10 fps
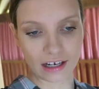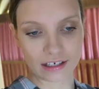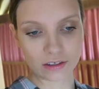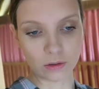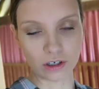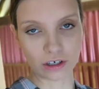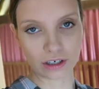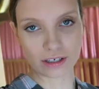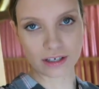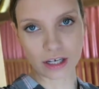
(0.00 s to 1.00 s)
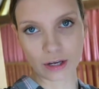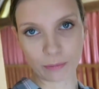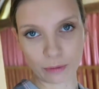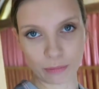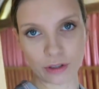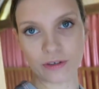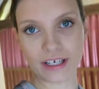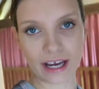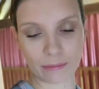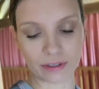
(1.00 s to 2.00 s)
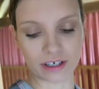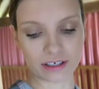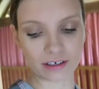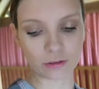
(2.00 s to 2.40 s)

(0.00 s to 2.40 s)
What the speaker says: a little look inside my beauty cabinet.